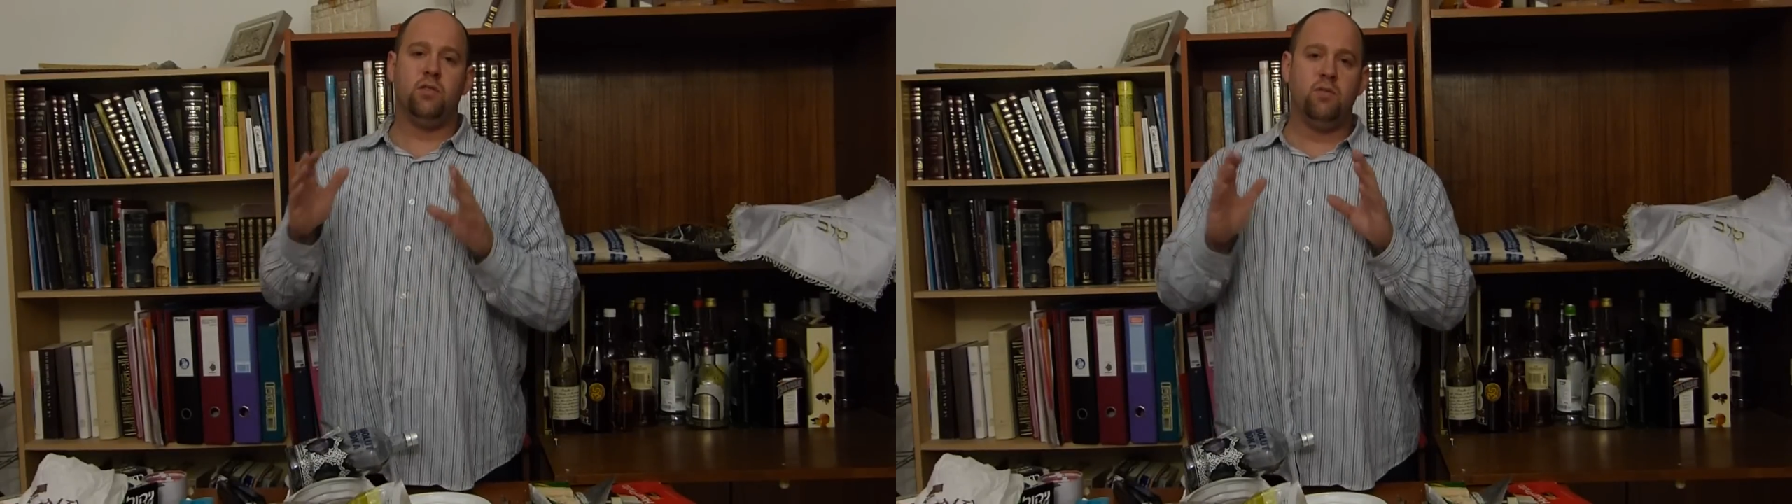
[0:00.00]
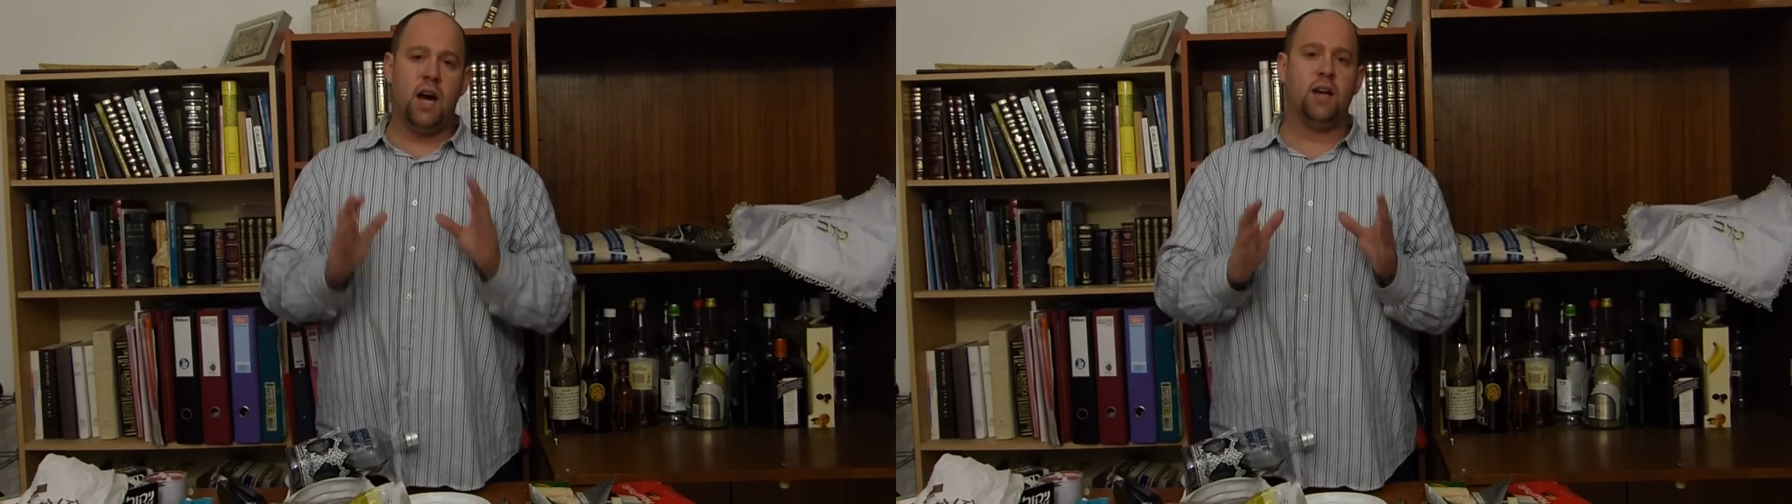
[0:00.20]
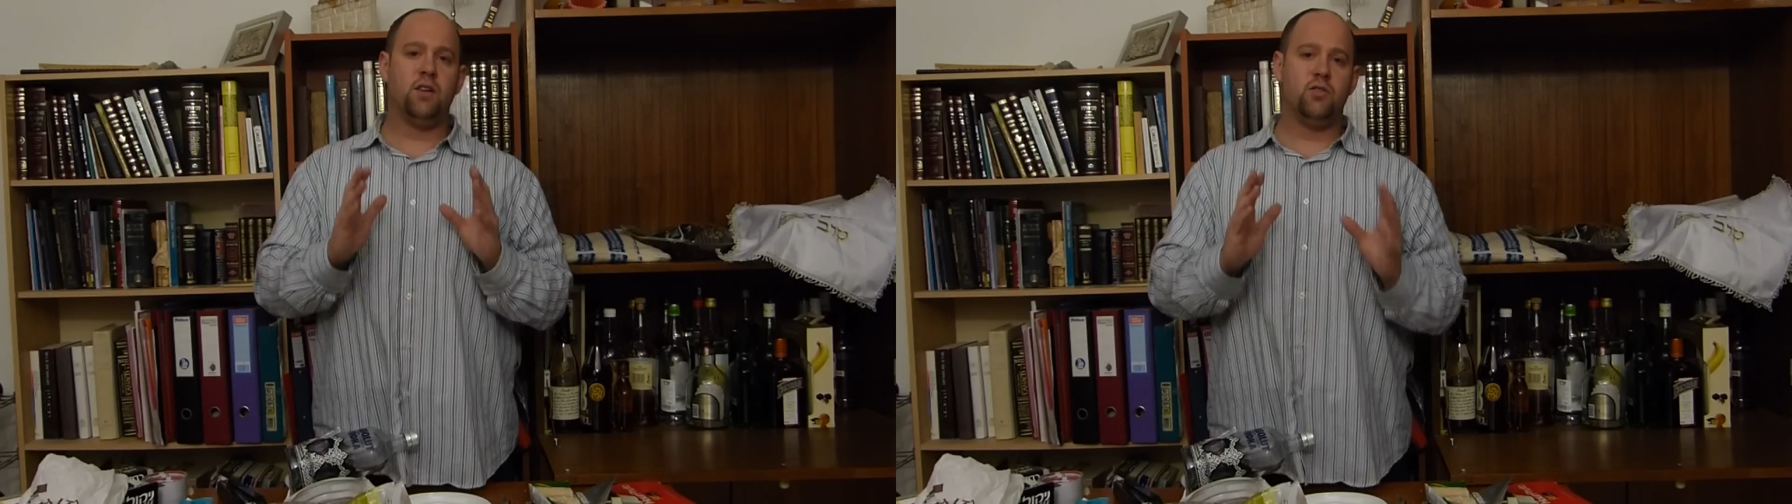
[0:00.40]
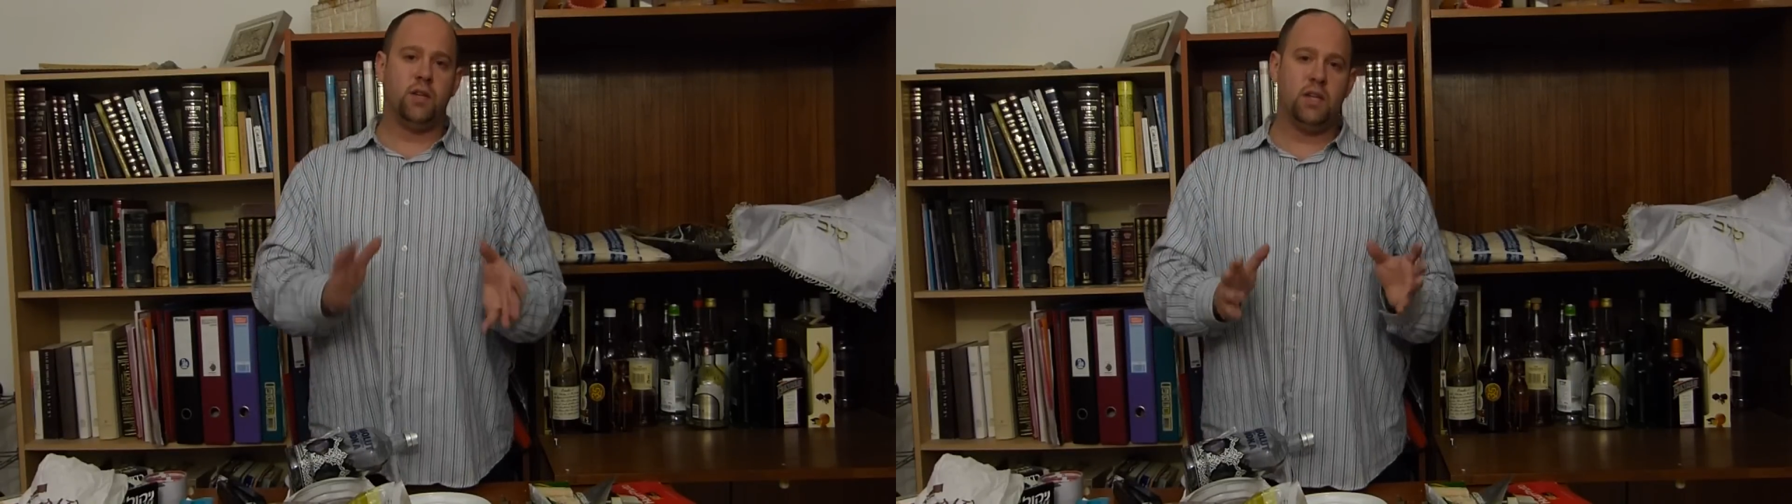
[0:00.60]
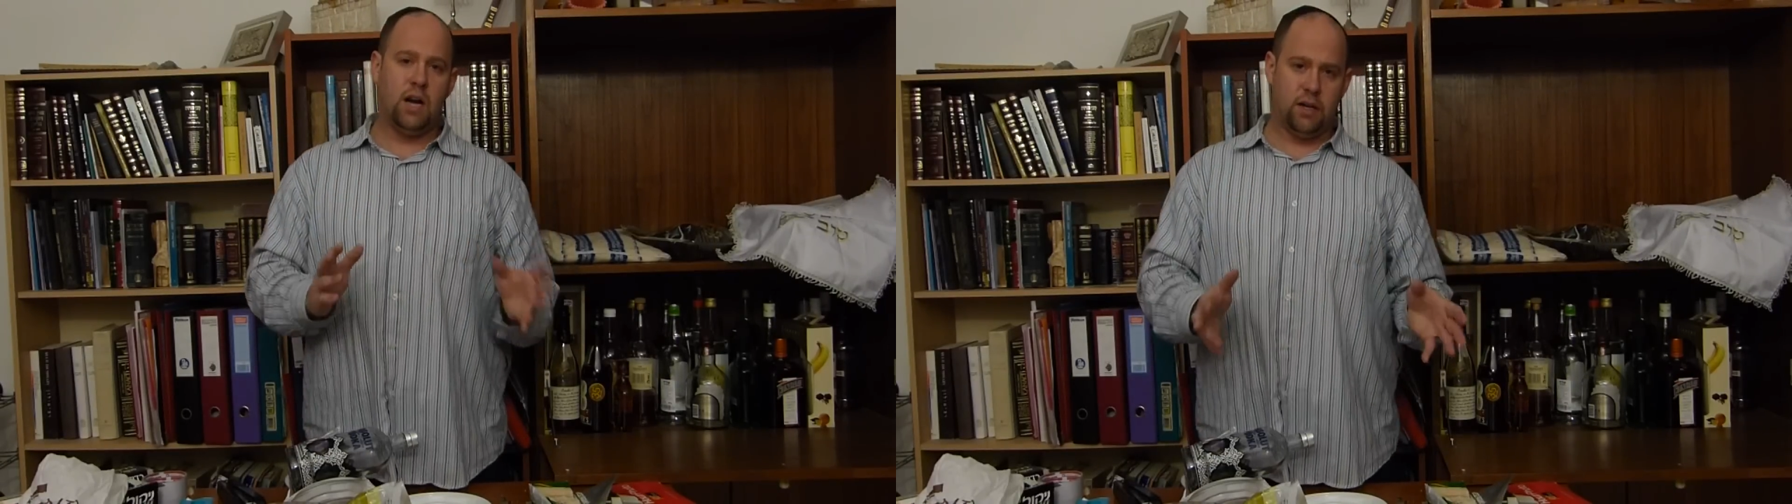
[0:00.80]
do not
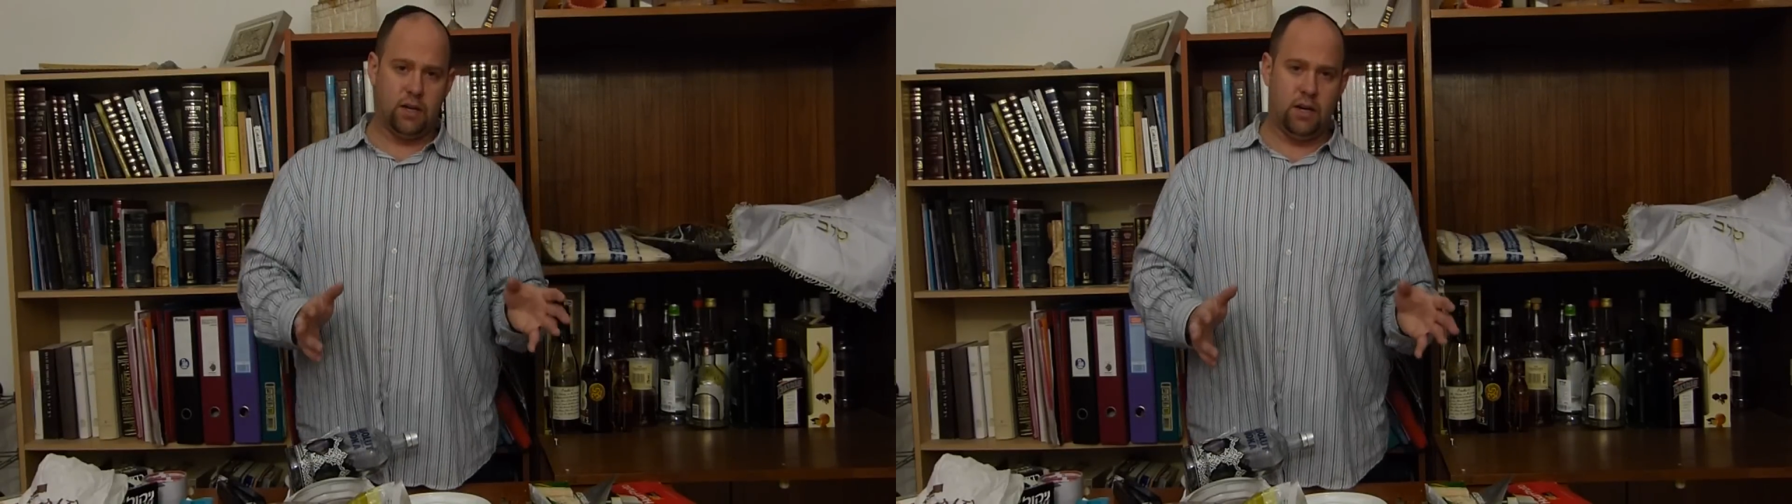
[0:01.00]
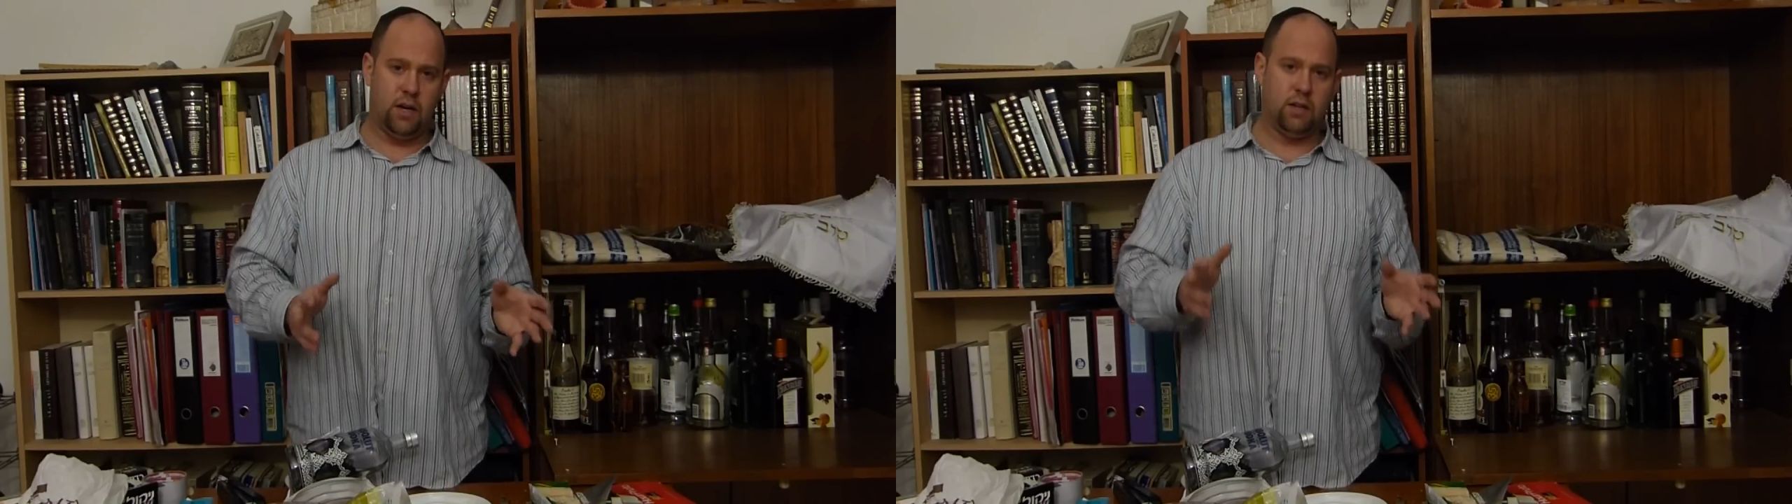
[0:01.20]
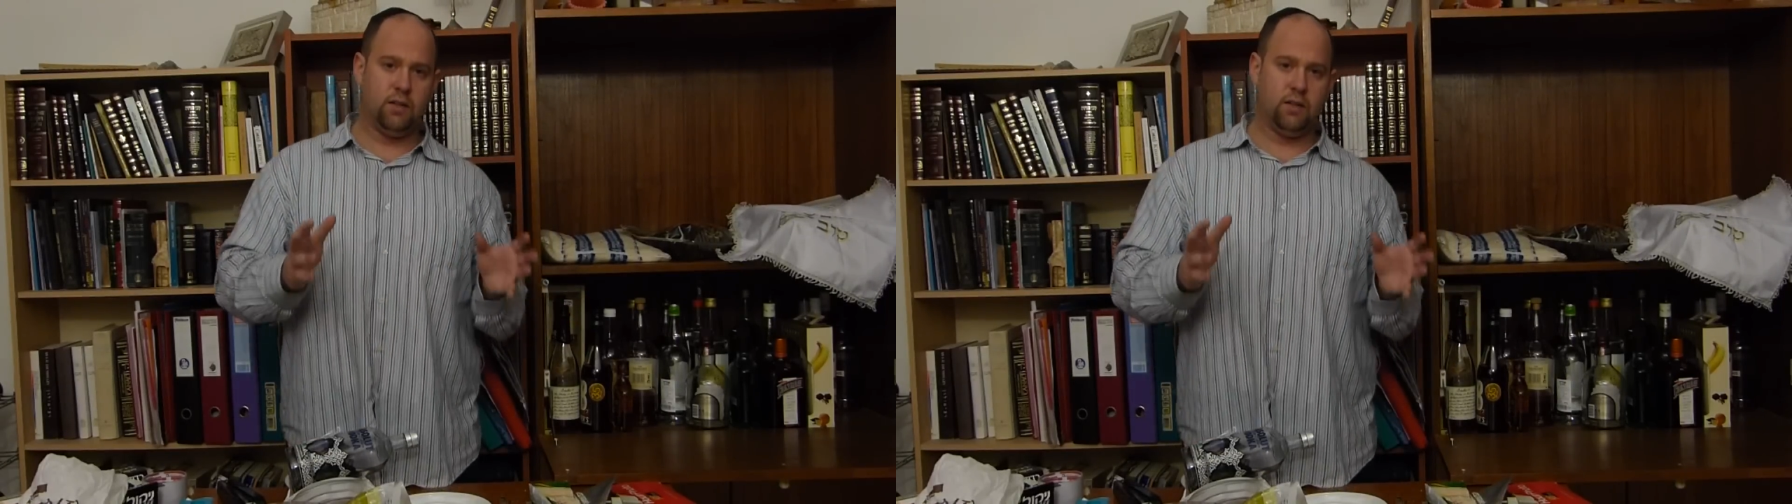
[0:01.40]
drink alcohol